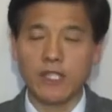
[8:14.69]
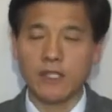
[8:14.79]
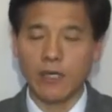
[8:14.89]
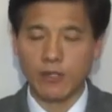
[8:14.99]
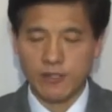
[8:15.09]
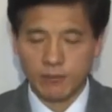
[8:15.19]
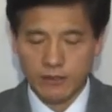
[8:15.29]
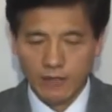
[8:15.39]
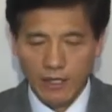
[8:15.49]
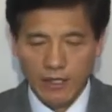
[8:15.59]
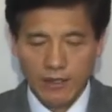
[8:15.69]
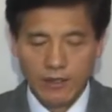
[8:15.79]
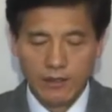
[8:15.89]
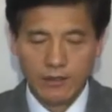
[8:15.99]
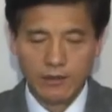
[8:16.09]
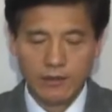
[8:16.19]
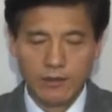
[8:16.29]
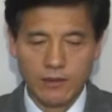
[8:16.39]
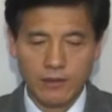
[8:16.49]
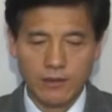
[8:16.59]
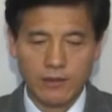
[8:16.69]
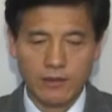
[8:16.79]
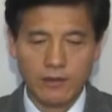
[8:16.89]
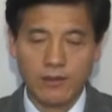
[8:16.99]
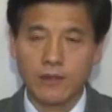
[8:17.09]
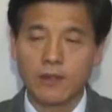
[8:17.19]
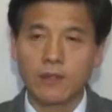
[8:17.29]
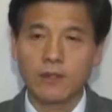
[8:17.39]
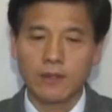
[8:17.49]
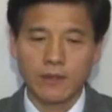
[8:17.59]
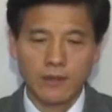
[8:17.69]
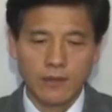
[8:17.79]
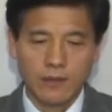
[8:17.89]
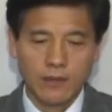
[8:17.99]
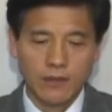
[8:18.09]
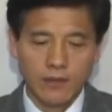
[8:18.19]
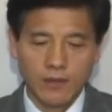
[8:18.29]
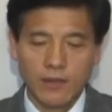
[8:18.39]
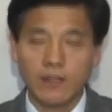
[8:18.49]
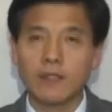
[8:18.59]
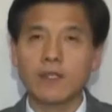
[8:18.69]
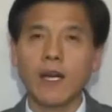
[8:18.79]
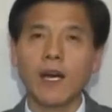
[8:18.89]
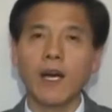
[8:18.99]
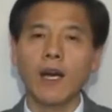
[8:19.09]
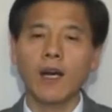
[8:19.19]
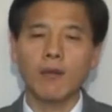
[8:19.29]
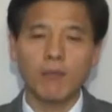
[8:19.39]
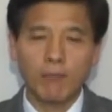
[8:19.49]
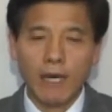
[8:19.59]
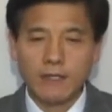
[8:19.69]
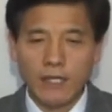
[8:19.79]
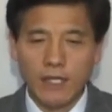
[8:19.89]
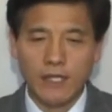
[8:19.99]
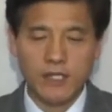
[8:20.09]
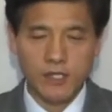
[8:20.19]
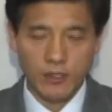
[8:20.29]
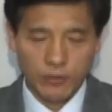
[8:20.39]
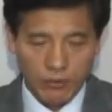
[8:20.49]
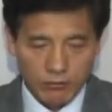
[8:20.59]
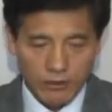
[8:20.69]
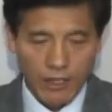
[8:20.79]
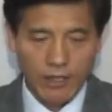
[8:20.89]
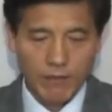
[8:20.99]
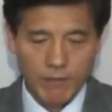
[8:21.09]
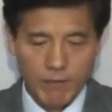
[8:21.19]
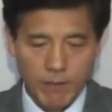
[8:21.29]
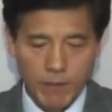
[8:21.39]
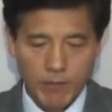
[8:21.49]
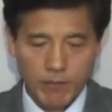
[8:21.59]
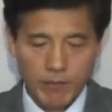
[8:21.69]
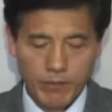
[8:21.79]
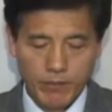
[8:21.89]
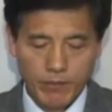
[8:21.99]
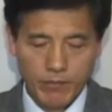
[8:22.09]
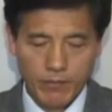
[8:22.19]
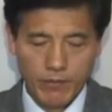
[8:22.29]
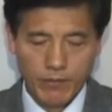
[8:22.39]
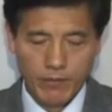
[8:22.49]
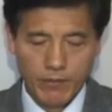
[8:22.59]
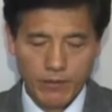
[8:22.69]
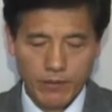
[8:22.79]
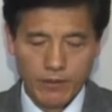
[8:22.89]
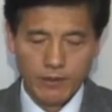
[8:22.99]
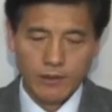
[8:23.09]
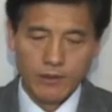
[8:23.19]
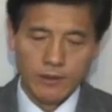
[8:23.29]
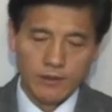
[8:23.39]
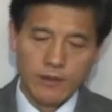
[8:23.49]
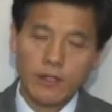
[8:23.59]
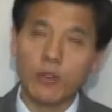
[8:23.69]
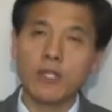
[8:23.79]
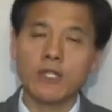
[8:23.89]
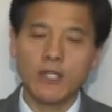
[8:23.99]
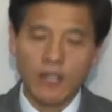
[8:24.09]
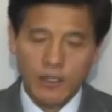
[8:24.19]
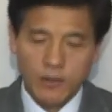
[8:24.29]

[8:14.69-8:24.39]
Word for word: It tells us to be clear minded that is how we can prepare for the end of times.